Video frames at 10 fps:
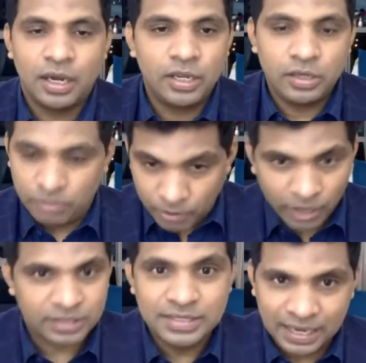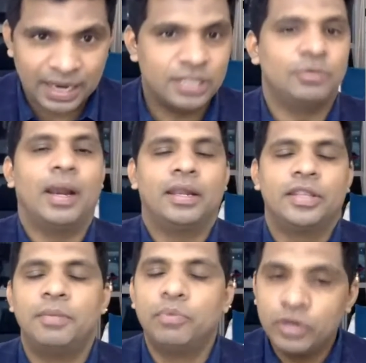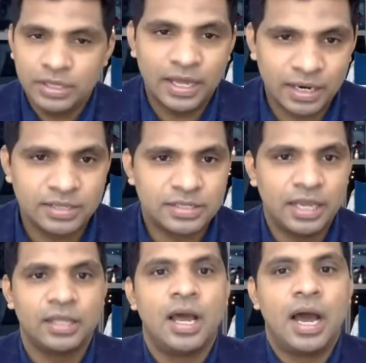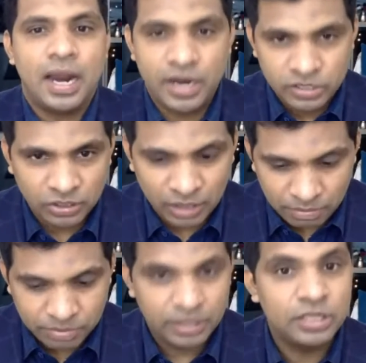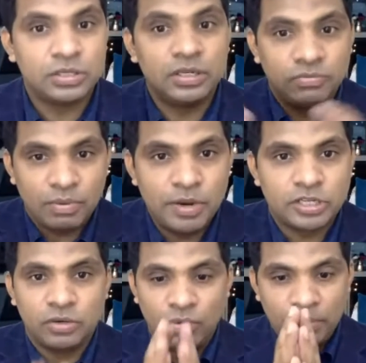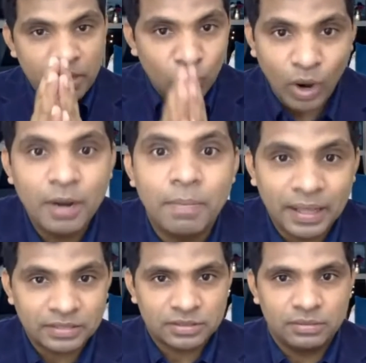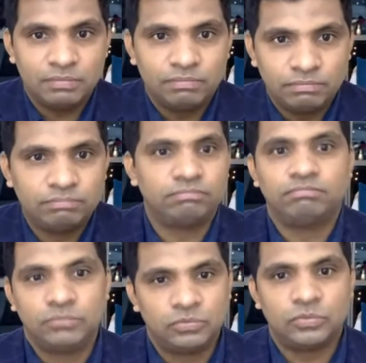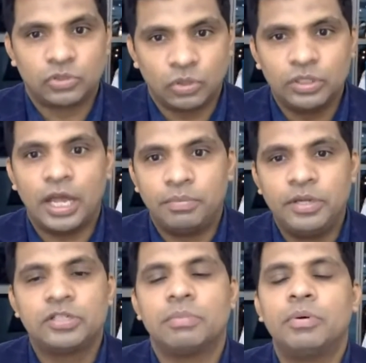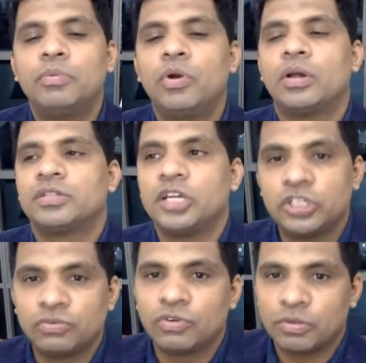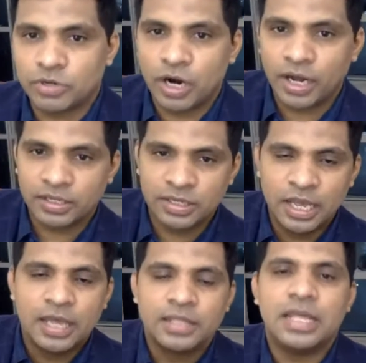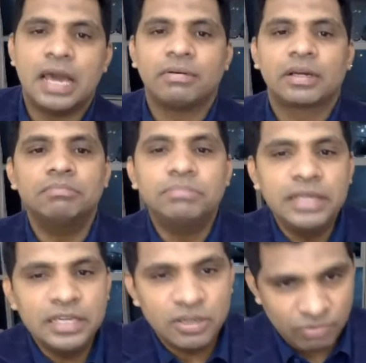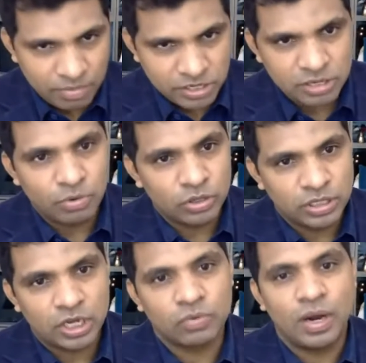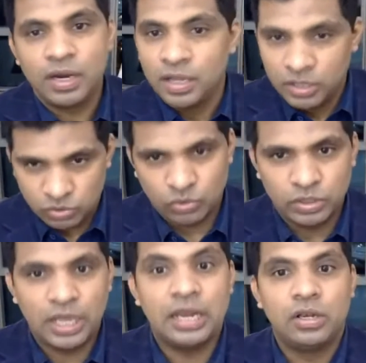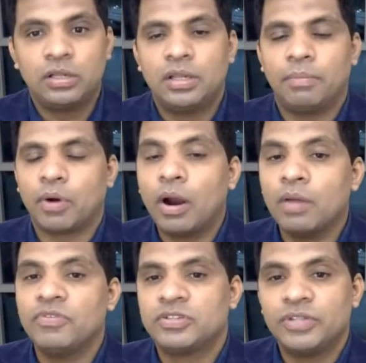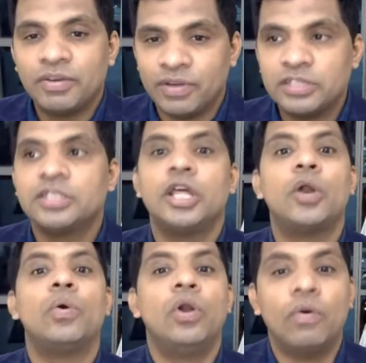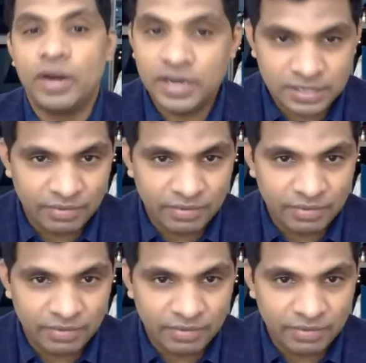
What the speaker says: to product there as well. Then put it there and say hundreds of companies' information will be in one place. So that means the people who are searching for a products, they have a complete information about their one. So the problem which they're facing, they don't know where it is